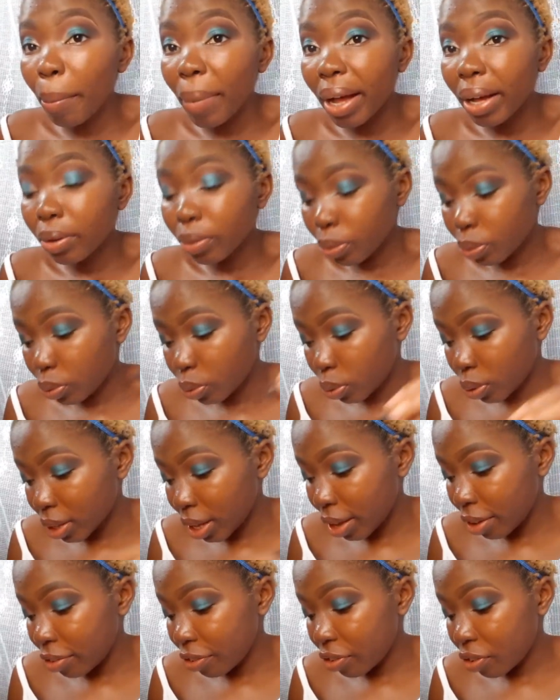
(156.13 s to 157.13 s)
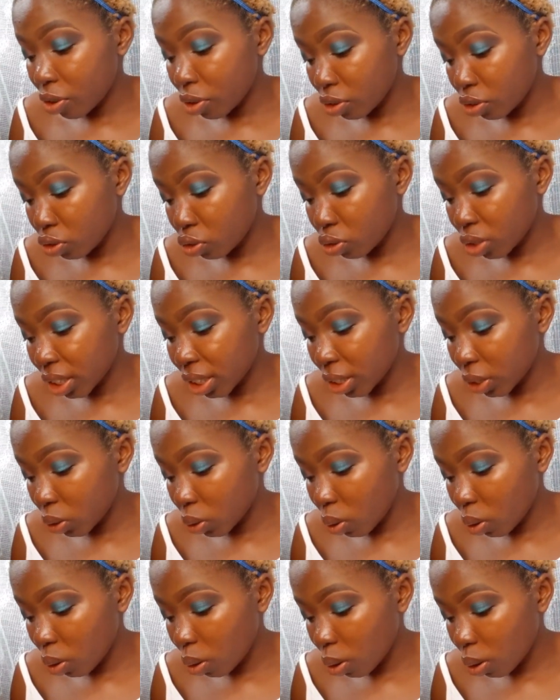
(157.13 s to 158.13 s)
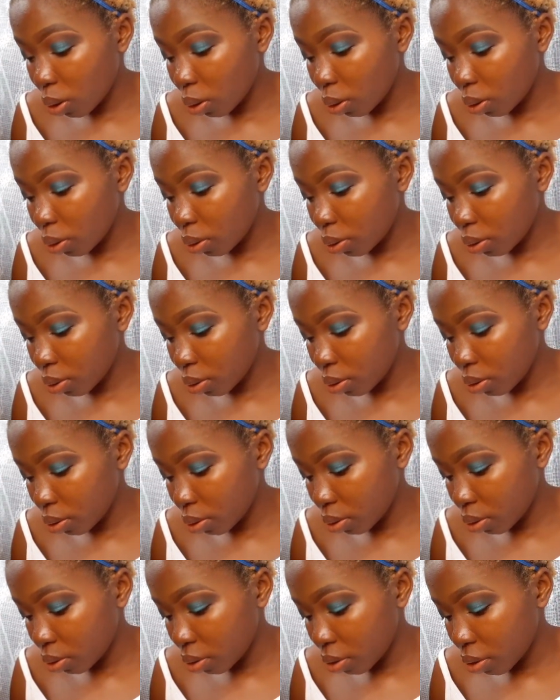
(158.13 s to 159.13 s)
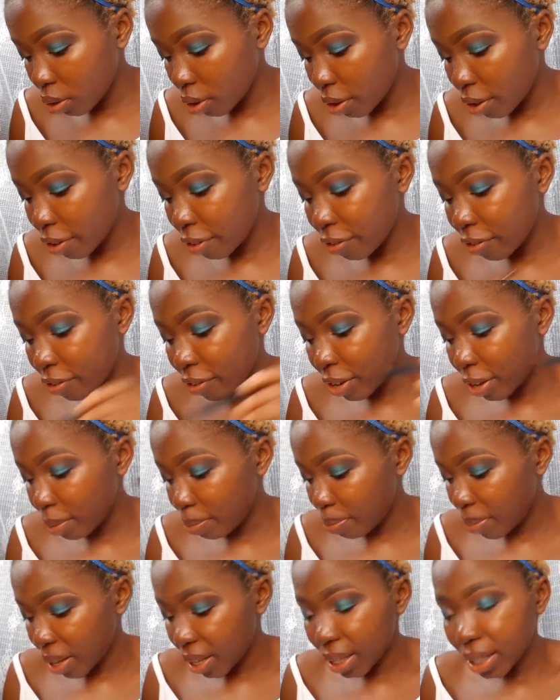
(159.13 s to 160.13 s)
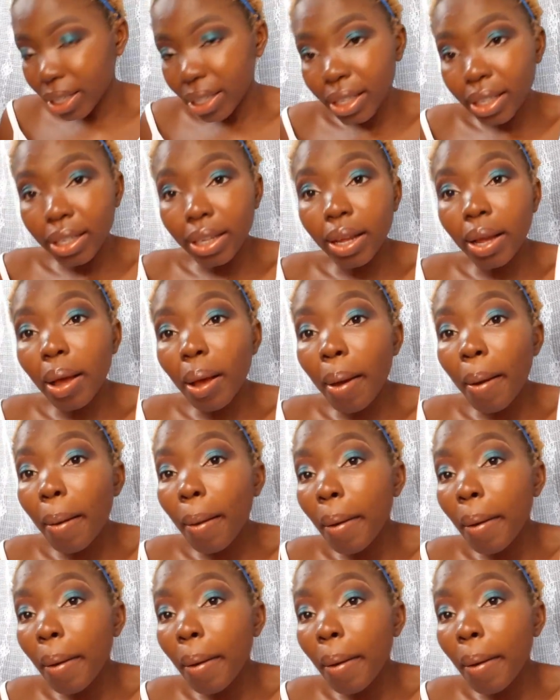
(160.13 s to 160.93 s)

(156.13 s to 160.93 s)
by blending the first one and the second one, so that there will be no harsh lines.